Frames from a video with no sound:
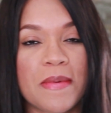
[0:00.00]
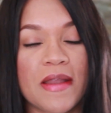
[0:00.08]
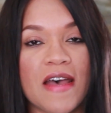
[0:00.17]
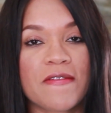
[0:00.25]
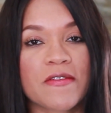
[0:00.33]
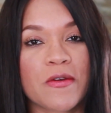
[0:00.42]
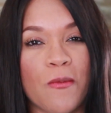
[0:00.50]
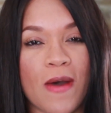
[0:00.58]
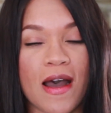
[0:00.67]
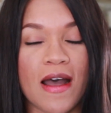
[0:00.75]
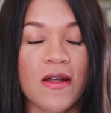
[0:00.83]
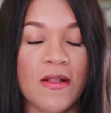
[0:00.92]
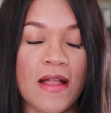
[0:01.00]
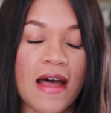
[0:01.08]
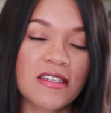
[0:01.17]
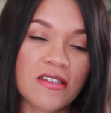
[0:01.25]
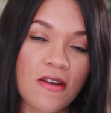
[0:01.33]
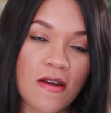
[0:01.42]
but after a while
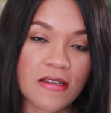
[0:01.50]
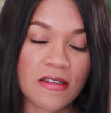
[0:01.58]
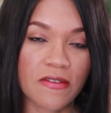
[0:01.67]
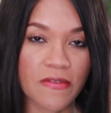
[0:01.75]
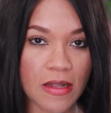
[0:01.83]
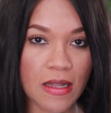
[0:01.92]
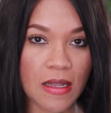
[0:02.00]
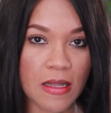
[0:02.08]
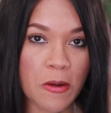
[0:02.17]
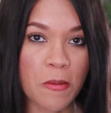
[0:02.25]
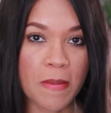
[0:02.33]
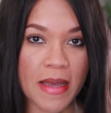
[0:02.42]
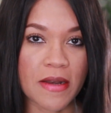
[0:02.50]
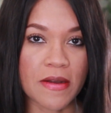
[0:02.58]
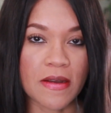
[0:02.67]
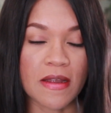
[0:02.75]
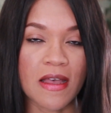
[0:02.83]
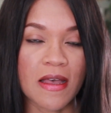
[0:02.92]
I started to feel a little
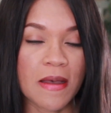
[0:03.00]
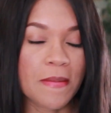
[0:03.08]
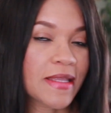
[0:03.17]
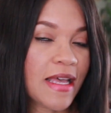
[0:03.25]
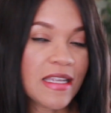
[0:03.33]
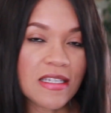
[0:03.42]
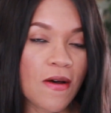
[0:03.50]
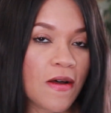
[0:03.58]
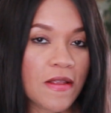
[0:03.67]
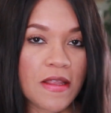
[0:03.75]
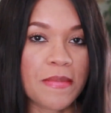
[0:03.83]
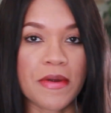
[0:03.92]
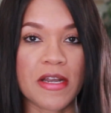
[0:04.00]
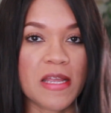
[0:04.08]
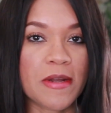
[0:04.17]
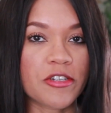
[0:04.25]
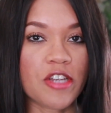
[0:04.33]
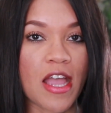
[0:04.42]
better. But that's all that pretty
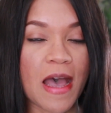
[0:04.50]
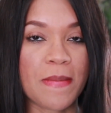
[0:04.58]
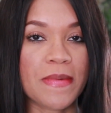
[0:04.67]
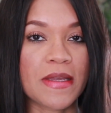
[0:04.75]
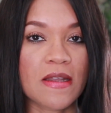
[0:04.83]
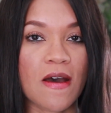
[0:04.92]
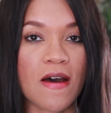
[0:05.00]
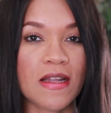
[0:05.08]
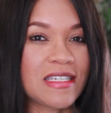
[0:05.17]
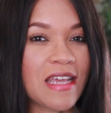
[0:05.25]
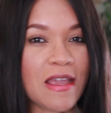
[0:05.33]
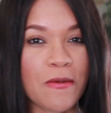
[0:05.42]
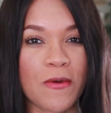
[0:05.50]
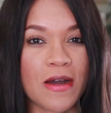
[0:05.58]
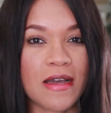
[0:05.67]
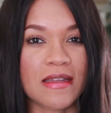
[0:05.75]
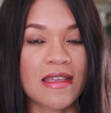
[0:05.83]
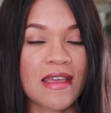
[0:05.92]
much happened on day
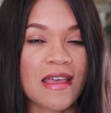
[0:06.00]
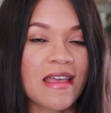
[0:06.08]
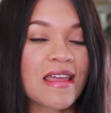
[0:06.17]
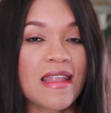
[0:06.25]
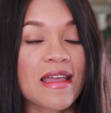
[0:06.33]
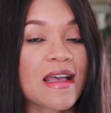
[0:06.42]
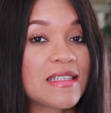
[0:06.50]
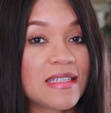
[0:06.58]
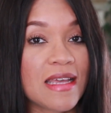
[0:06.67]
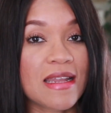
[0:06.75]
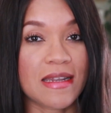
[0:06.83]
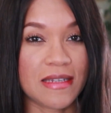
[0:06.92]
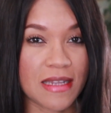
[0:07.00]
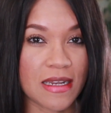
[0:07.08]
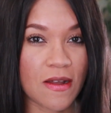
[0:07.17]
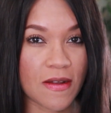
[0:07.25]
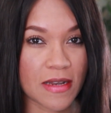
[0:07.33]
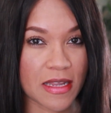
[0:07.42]
1. And like I said, I did
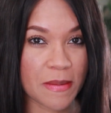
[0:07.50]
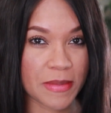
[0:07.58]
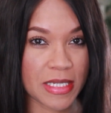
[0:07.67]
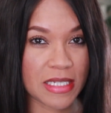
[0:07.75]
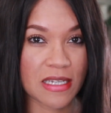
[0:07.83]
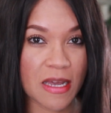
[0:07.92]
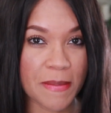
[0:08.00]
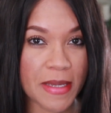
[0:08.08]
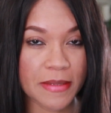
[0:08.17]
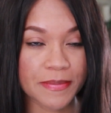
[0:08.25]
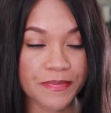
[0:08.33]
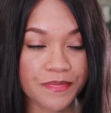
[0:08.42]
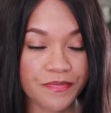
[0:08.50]
it on an empty stomach.